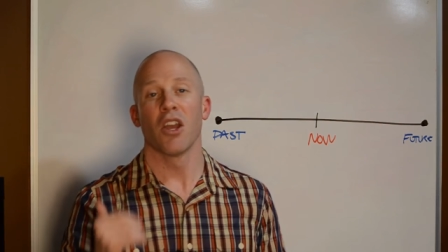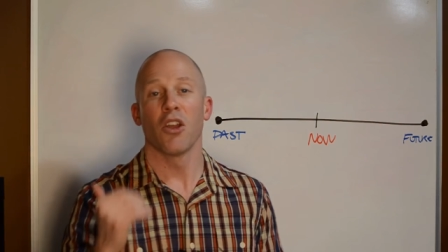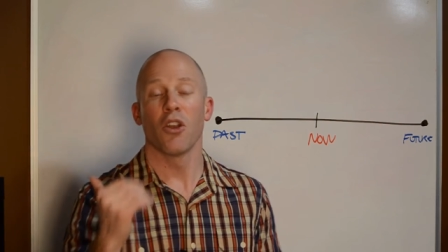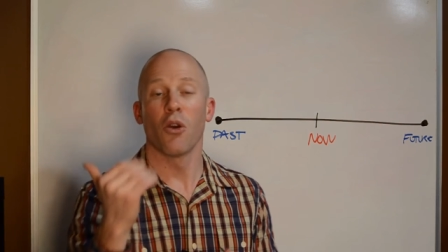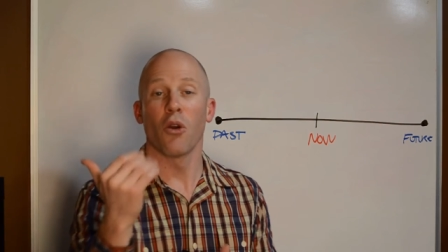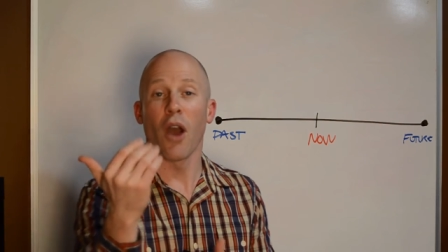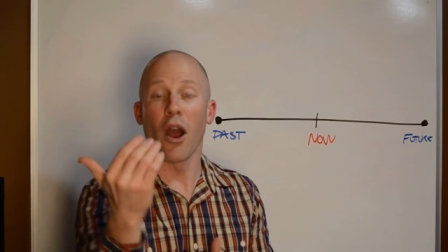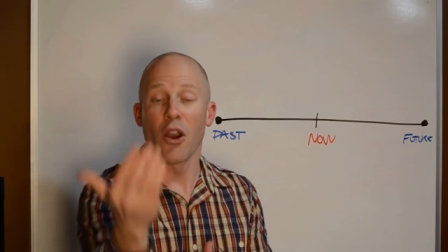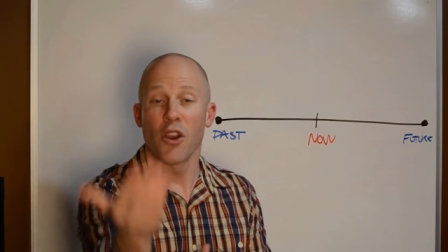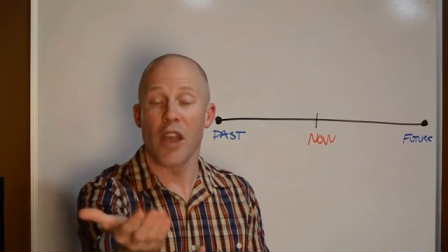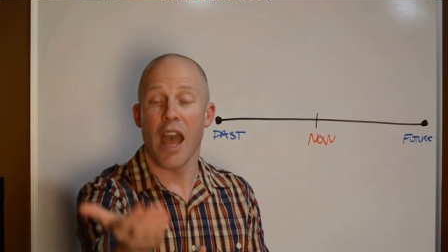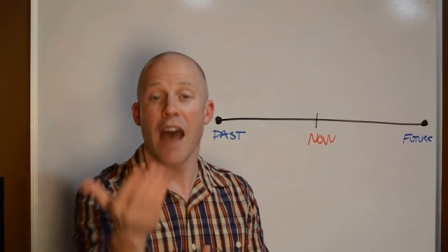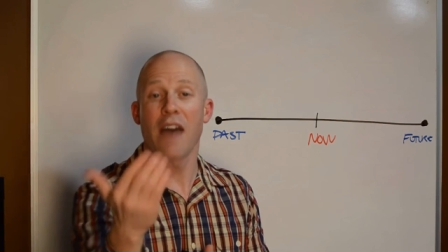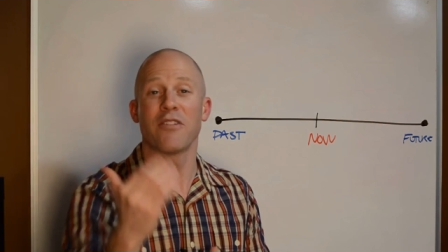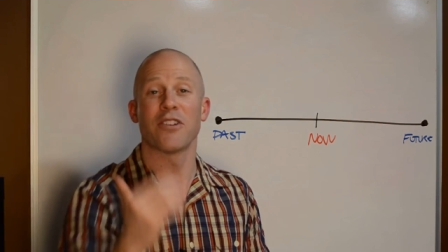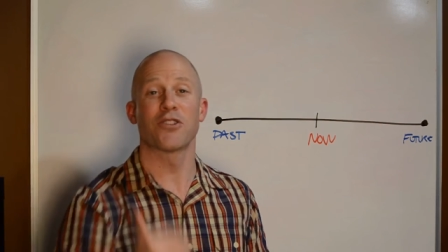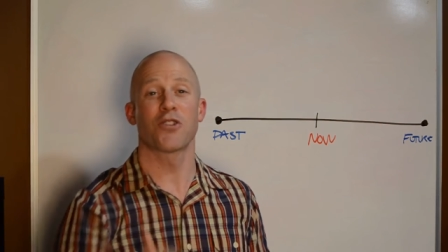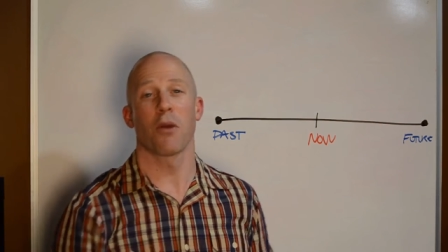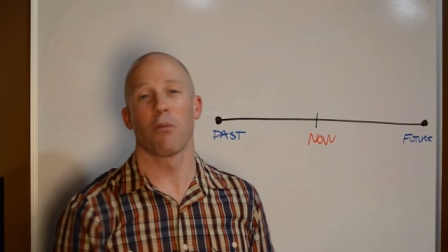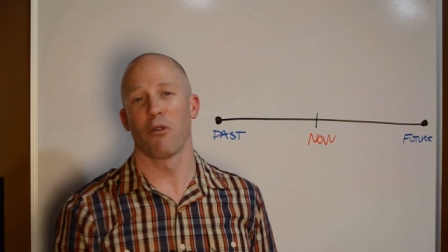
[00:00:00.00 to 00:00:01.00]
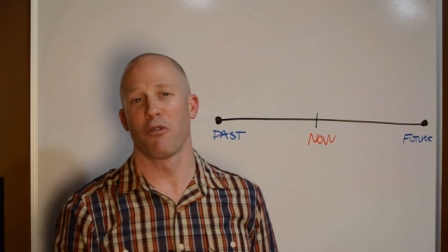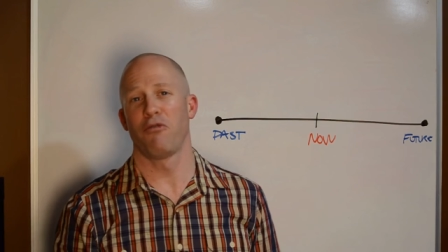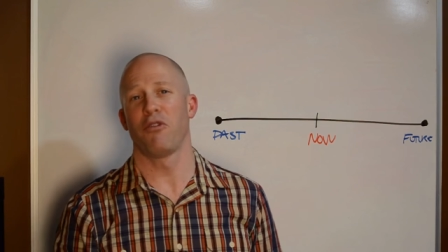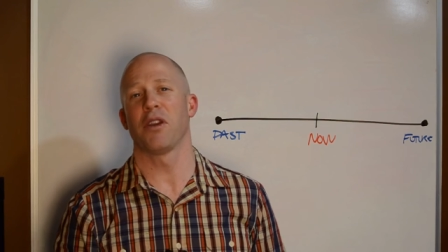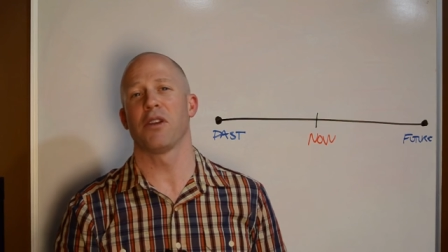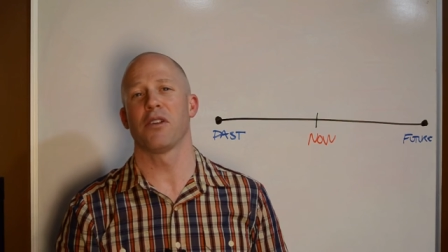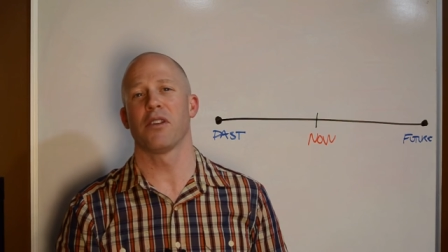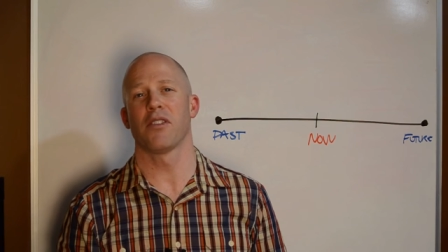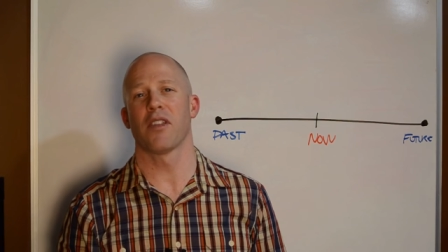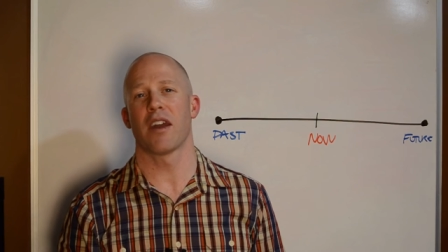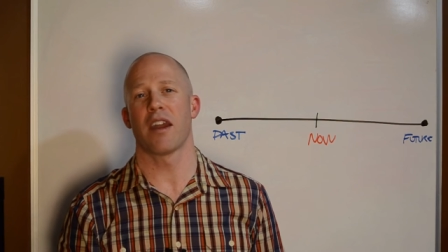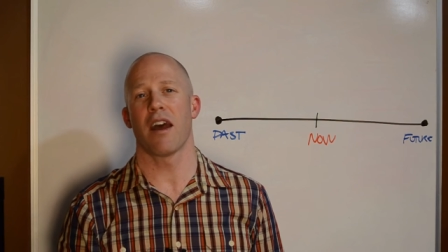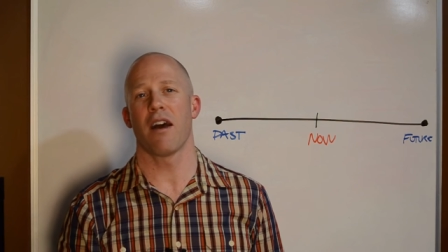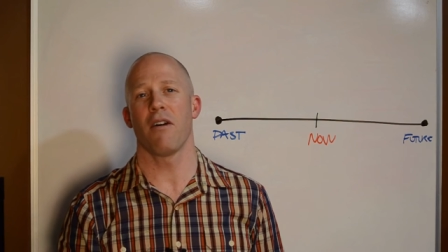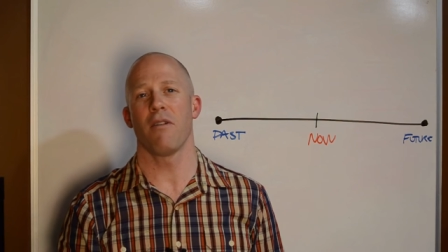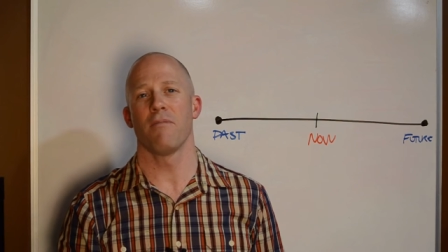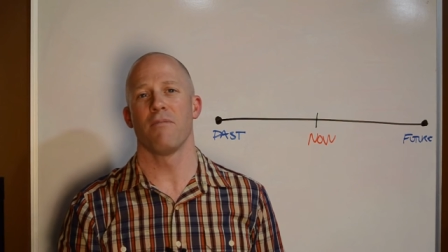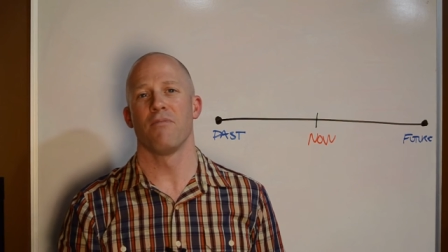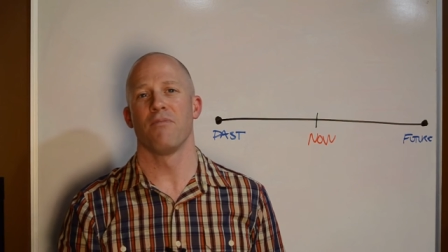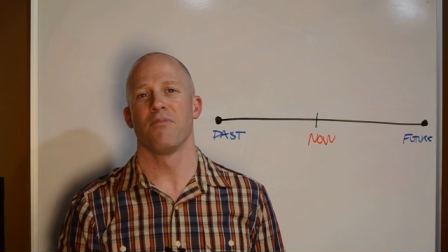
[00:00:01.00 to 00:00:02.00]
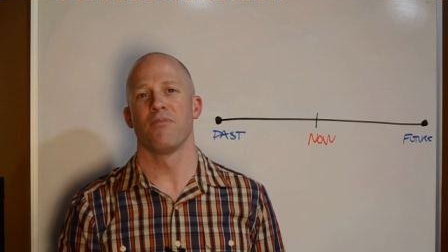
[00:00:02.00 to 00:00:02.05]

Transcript: You know, are you having trouble figuring that out?